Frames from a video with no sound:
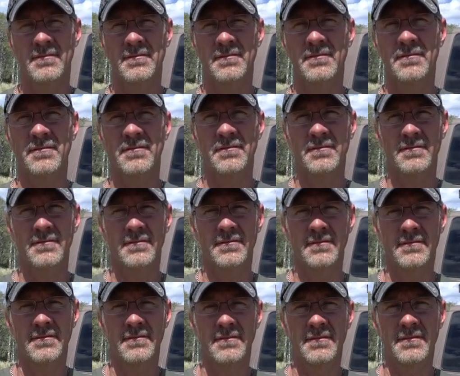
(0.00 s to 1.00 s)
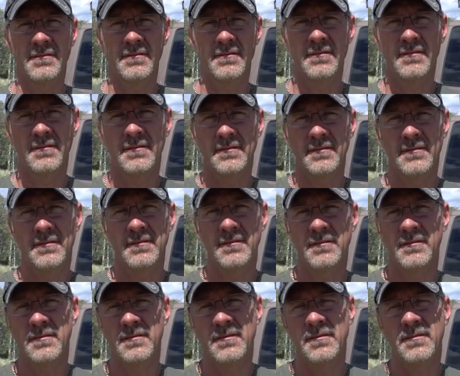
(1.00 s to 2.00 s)
Like, you know, if you need more
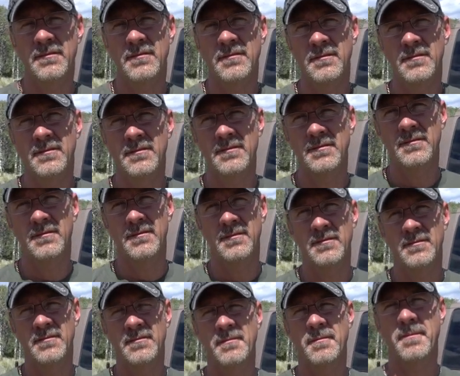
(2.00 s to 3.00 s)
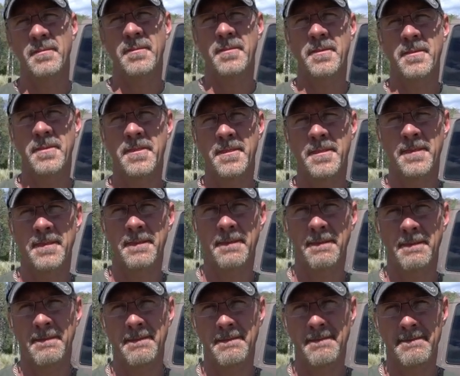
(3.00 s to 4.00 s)
electricity, for example, you can always kind of add
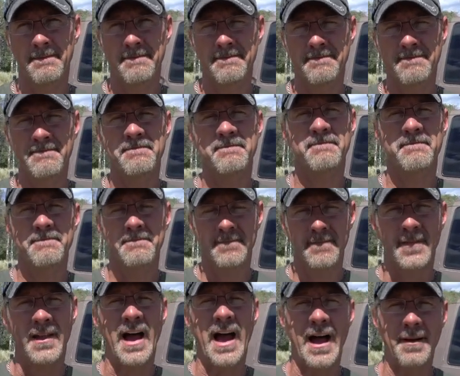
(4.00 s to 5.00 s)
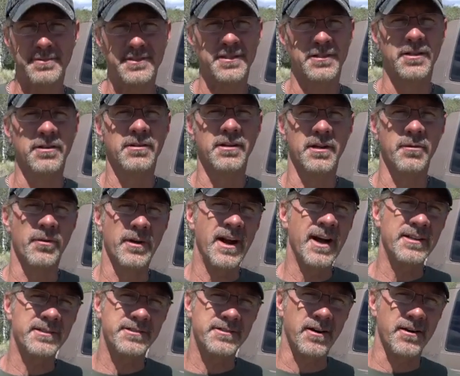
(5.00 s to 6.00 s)
as you go. Absolutely. When
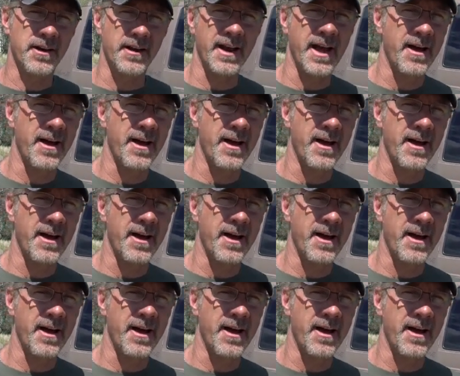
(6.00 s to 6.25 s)
I started